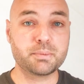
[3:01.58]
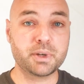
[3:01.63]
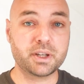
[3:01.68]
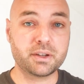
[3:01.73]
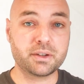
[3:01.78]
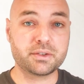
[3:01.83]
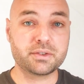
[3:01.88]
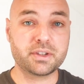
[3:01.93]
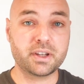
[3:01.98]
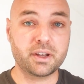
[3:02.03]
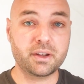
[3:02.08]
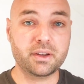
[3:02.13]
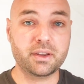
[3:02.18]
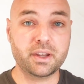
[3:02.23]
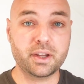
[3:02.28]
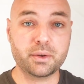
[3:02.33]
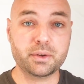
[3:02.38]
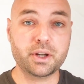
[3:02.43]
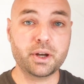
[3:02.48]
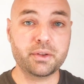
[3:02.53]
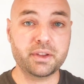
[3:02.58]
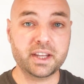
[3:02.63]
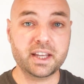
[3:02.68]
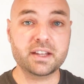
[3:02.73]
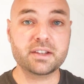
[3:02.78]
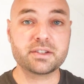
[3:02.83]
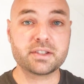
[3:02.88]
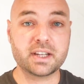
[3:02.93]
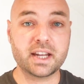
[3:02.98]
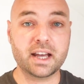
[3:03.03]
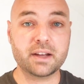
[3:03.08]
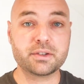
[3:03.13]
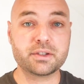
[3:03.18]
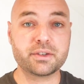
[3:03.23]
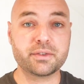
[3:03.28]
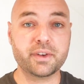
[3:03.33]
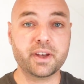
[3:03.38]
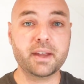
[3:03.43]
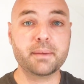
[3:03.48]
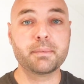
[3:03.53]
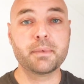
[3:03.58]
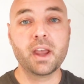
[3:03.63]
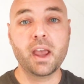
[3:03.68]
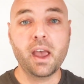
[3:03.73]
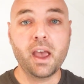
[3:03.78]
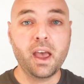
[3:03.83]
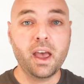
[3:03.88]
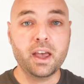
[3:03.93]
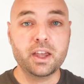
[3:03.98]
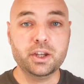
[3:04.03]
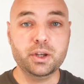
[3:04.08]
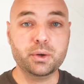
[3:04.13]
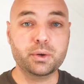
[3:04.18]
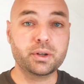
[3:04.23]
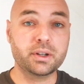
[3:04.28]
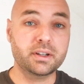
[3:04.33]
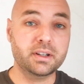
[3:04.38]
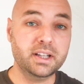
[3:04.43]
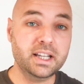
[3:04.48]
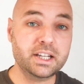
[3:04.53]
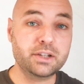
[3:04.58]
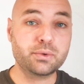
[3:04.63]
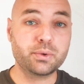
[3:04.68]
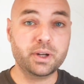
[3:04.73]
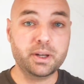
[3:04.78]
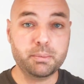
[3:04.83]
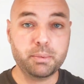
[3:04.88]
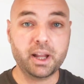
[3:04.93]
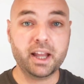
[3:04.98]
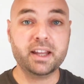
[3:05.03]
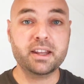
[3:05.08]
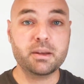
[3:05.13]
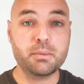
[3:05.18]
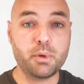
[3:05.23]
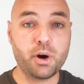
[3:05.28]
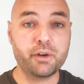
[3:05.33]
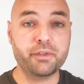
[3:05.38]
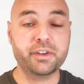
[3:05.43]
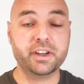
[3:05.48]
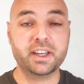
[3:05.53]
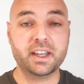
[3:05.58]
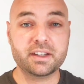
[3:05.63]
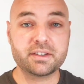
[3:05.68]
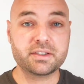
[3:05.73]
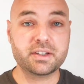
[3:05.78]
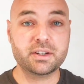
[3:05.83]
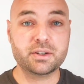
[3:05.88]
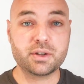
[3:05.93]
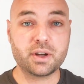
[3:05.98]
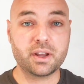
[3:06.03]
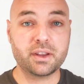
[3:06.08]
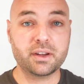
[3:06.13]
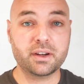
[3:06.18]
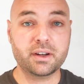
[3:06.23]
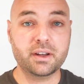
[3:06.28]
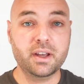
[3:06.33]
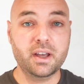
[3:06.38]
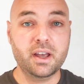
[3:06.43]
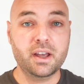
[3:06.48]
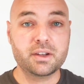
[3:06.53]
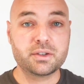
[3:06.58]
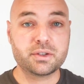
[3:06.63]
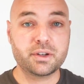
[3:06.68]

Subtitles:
this because they'll know the ins and outs of it, you can literally play them off against each other.